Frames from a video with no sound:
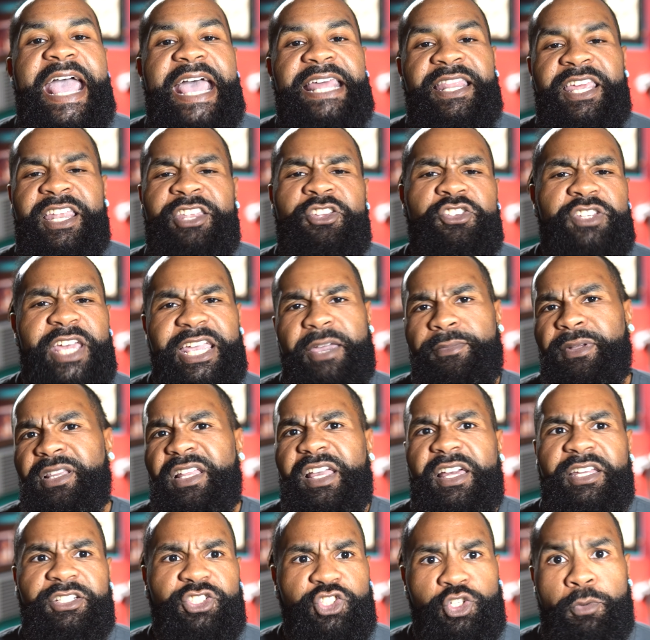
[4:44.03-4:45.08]
And then you take a look
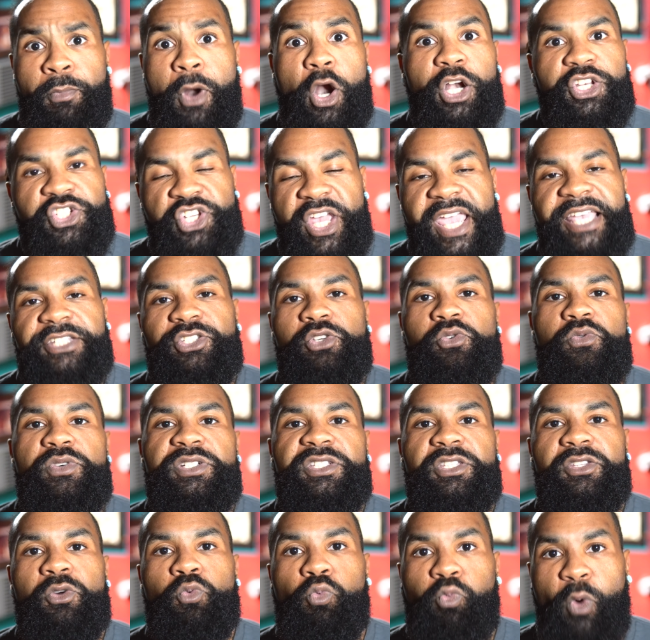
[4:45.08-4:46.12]
at Jamar Chase, who
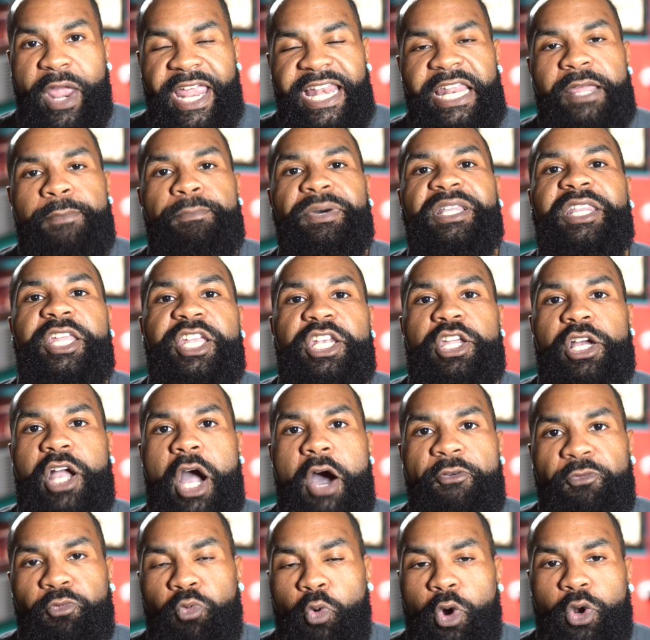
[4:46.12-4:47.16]
is the reigning
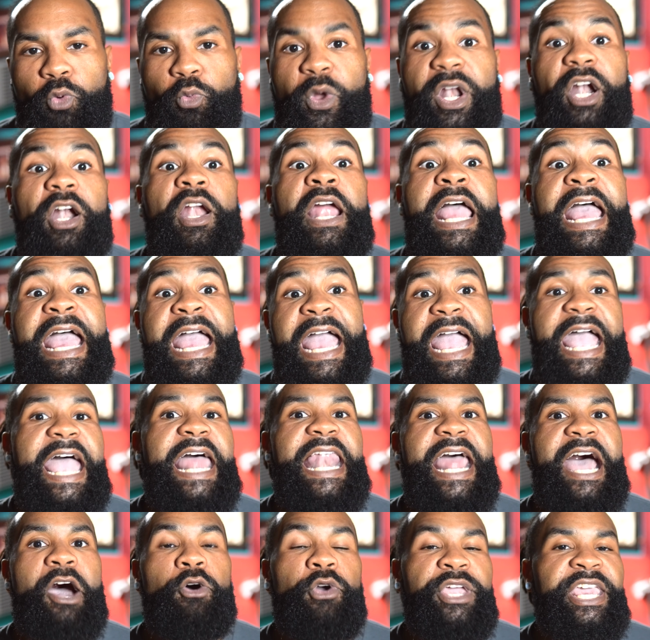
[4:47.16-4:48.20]
Biletnikoff award winner,
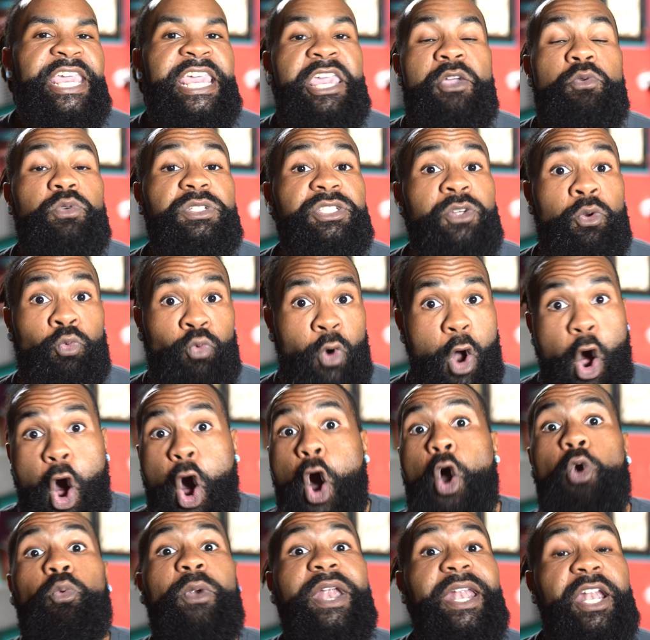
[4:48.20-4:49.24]
and how he was
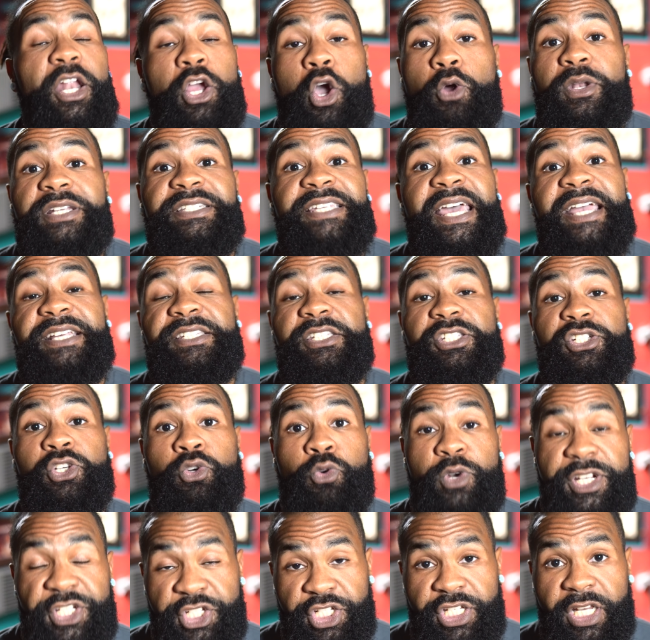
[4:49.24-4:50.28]
all ready to go to Texas
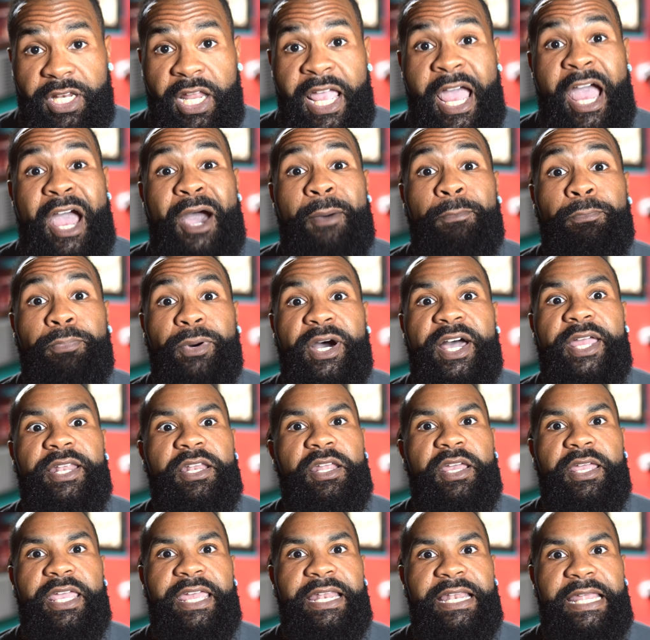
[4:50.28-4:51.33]
Christian,
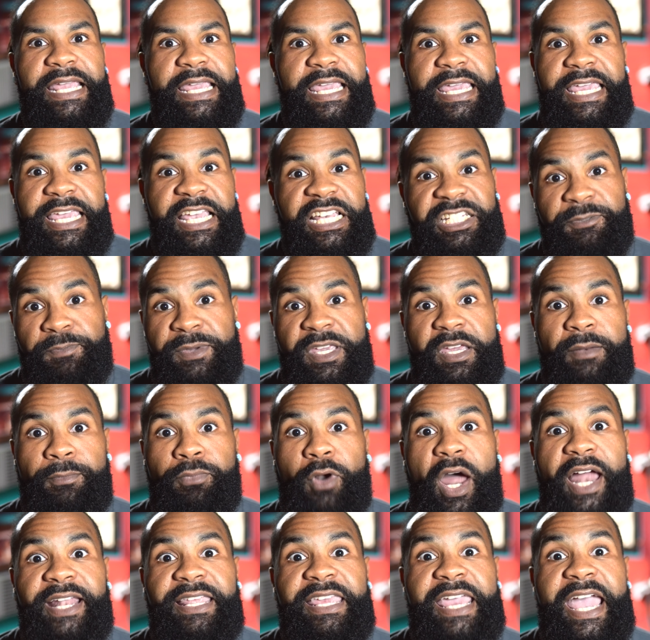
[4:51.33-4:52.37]
but an ESPN
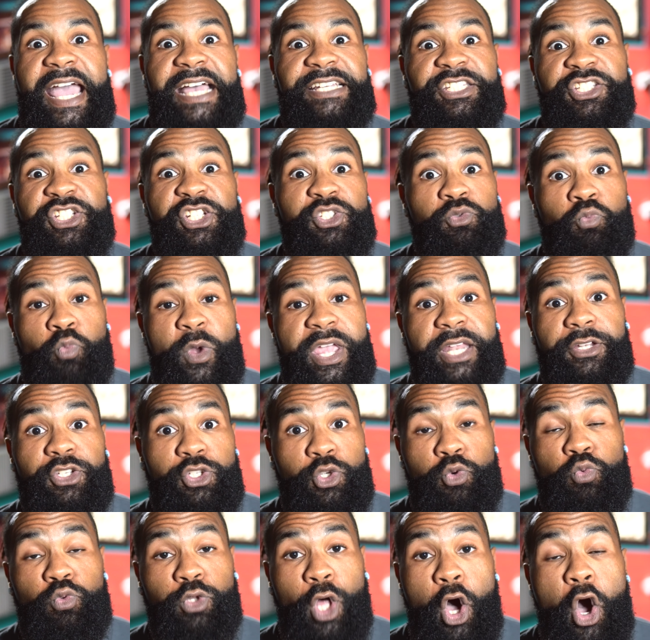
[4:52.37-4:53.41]
broadcast just went
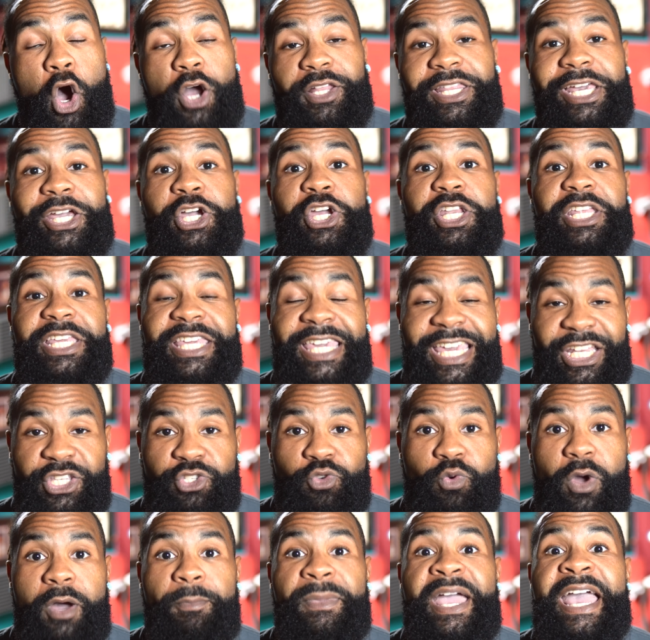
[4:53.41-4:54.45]
too long. They couldn't get
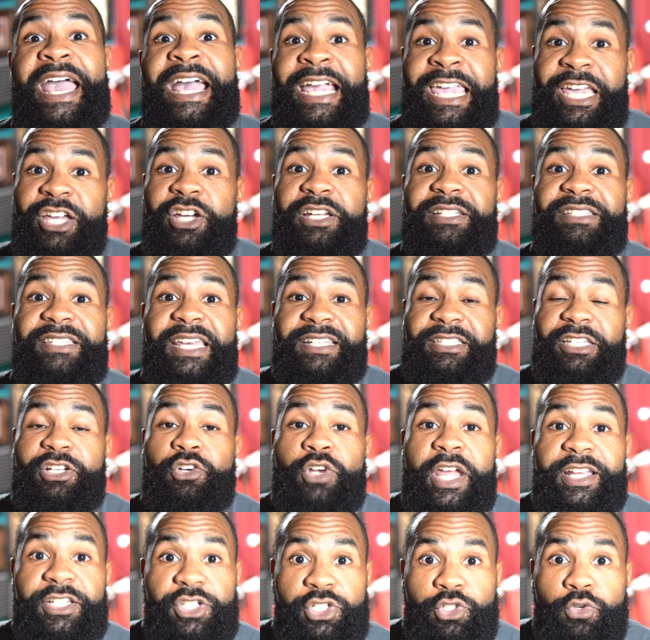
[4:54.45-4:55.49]
to him. He couldn't take the
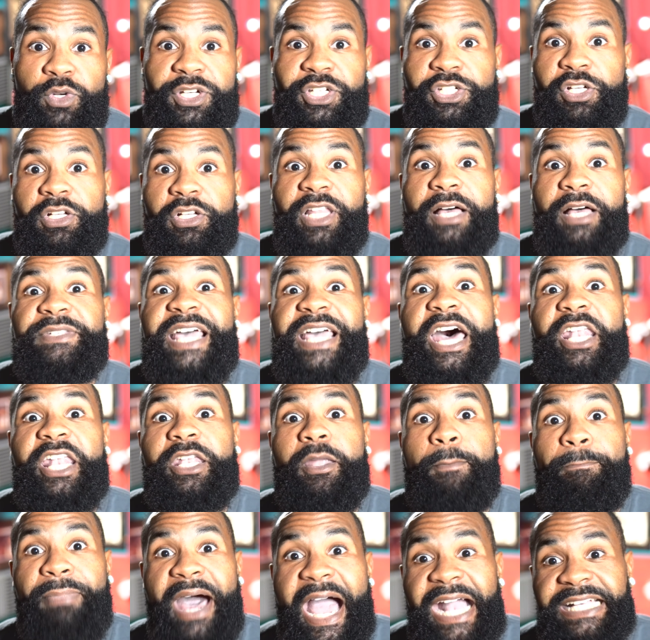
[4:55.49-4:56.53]
Texas Christian gloves out of
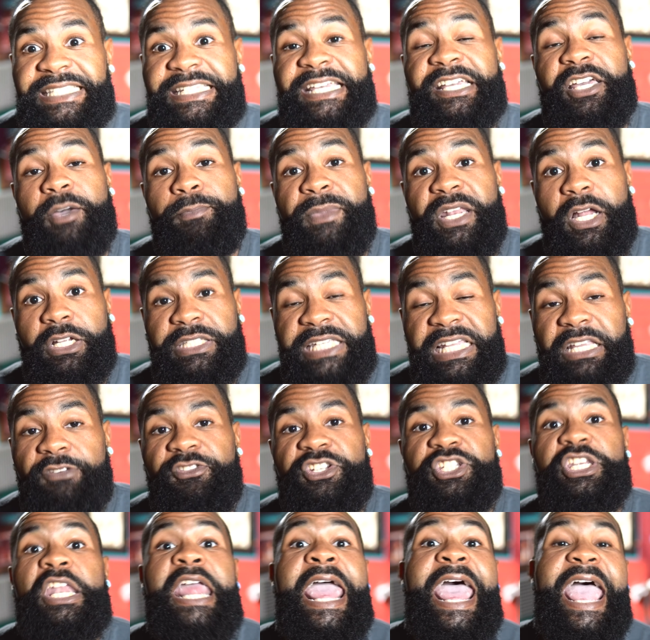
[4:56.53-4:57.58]
the box and commit on
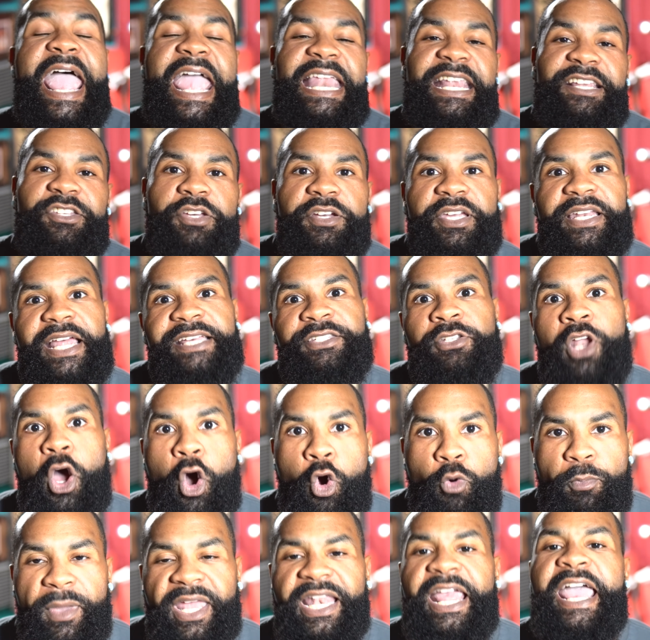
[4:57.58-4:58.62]
television, and he took it as an
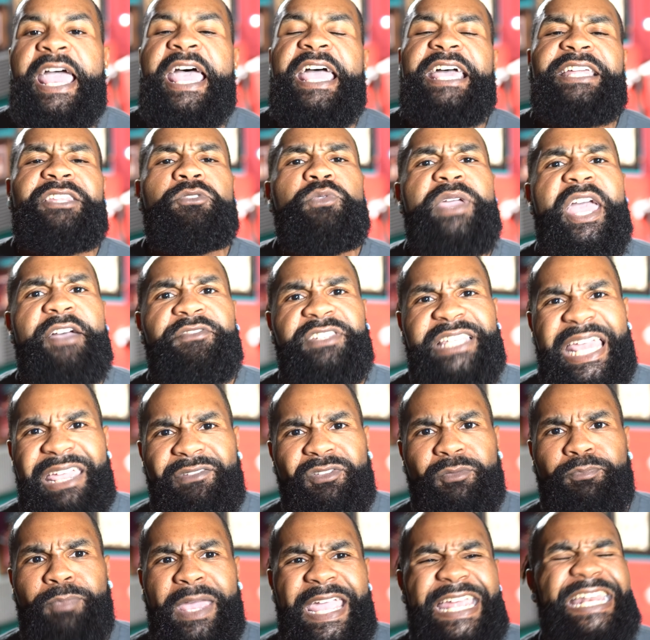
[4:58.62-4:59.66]
omen. And then we have
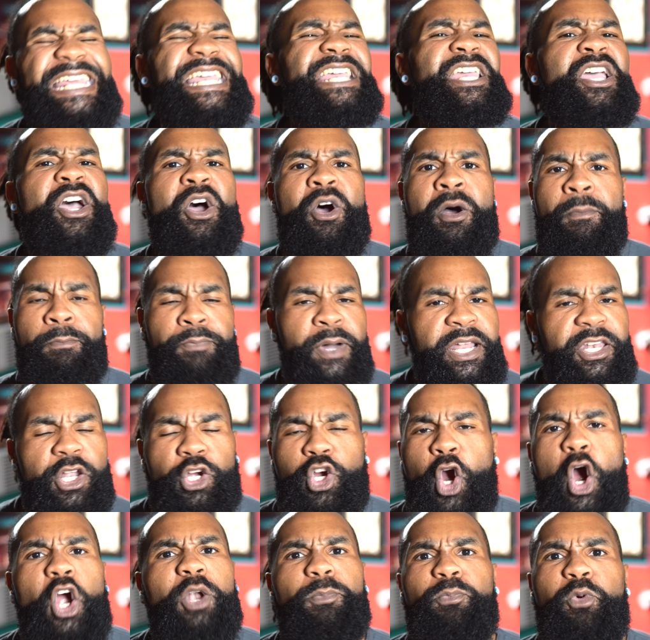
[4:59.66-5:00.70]
David Beatty putting a
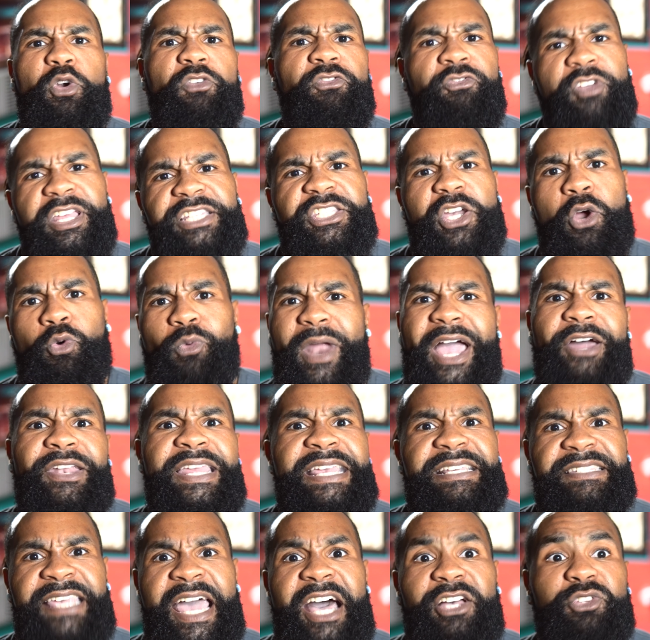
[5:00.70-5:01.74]
cardboard fence around
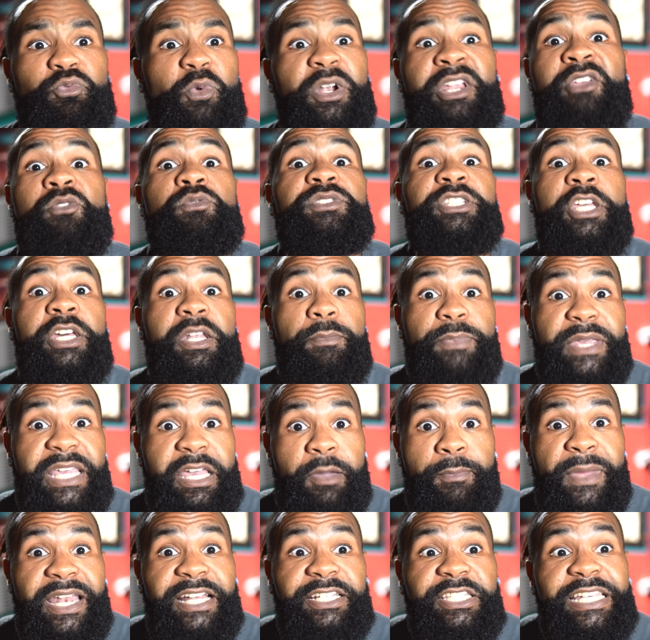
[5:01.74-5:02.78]
his house where he was going to be
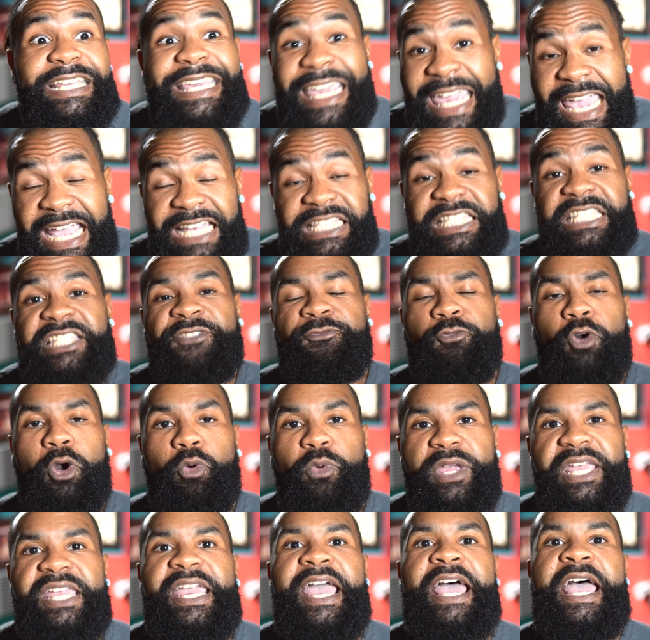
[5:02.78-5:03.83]
committed to Kansas for a
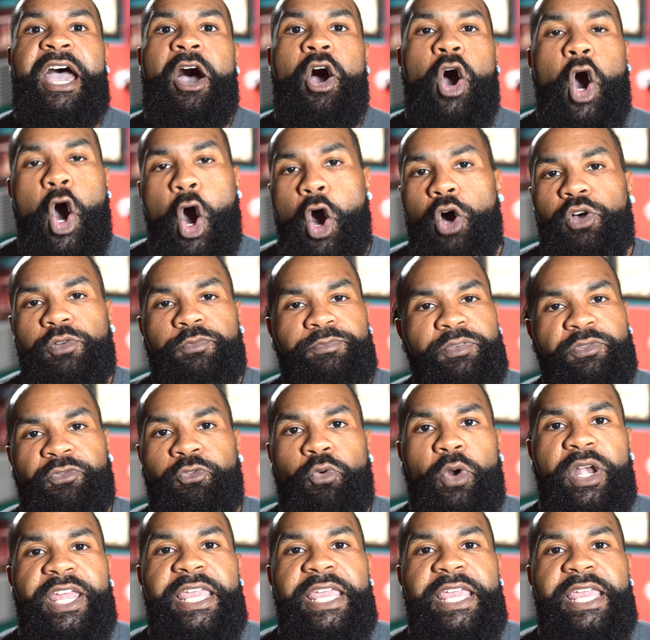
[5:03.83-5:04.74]
week, all before